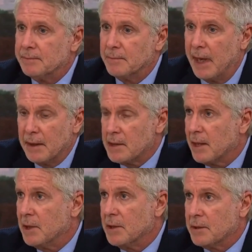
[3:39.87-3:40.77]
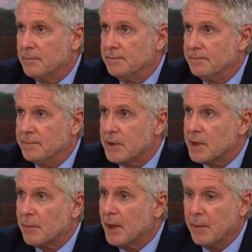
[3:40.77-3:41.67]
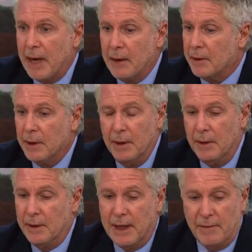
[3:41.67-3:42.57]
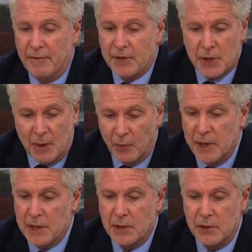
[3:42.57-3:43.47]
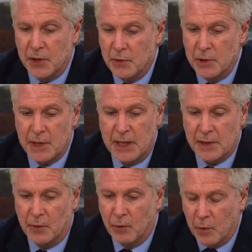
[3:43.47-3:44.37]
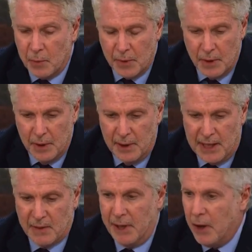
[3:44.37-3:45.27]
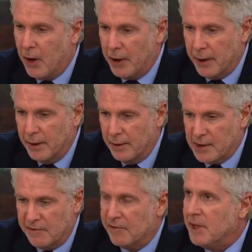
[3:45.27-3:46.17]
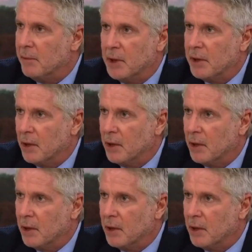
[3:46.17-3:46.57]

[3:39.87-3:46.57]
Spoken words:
Anti-Semitism. There's something about that, for some reason, Jews as a group, as a minority, there's 15 million in